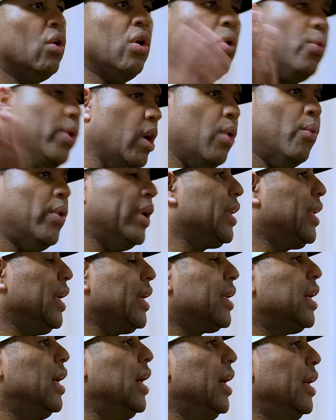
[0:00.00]
or we don't want to
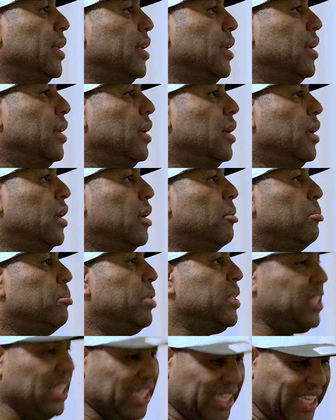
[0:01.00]
get cut.
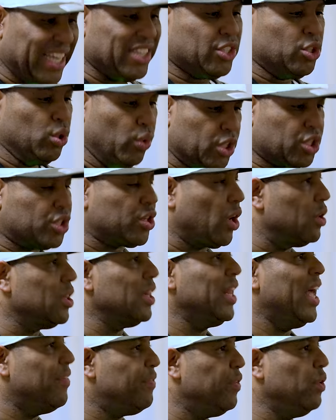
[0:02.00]
But to get to a
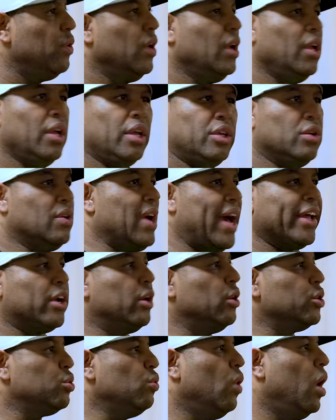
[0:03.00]
certain level, you got to
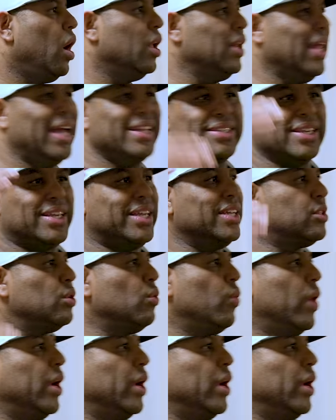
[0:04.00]
go through all that to get to